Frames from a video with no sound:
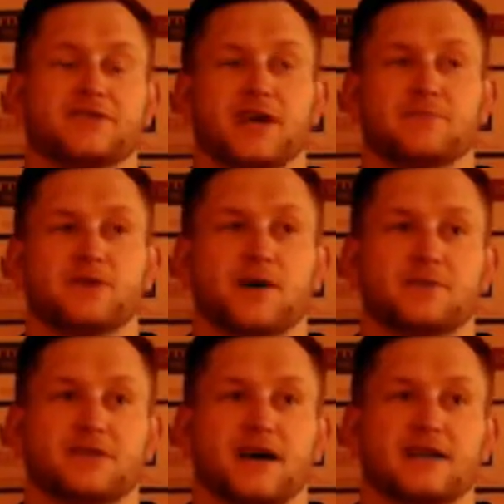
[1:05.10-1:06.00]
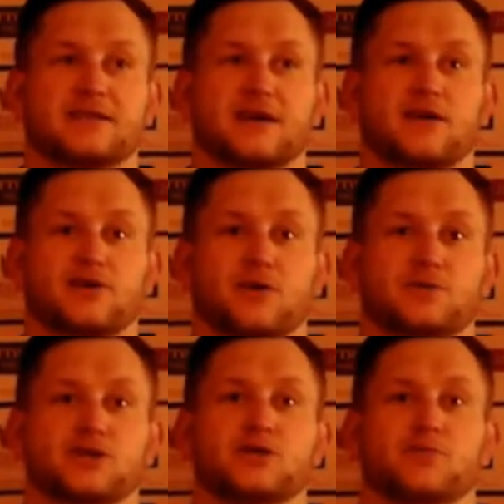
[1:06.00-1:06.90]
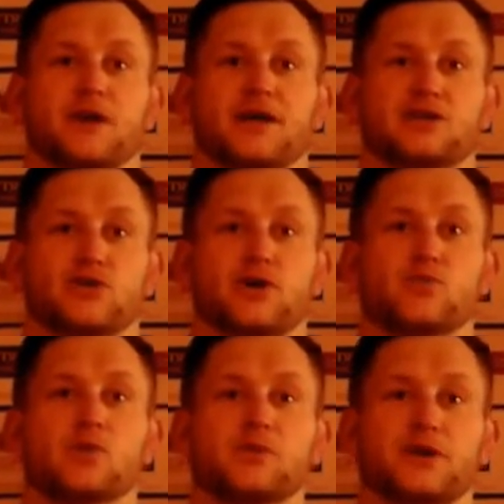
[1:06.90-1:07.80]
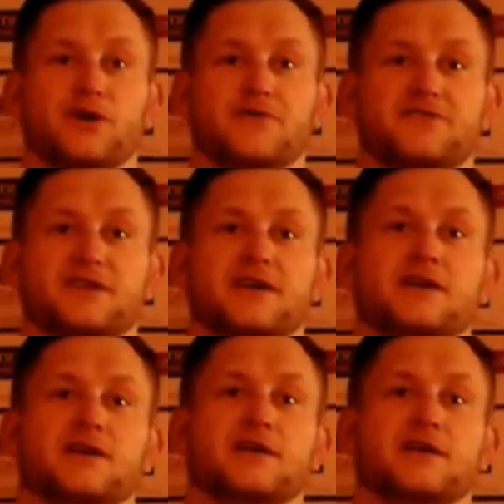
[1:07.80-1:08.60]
the same time as that, I got the opportunity to join Wimbledon RFC.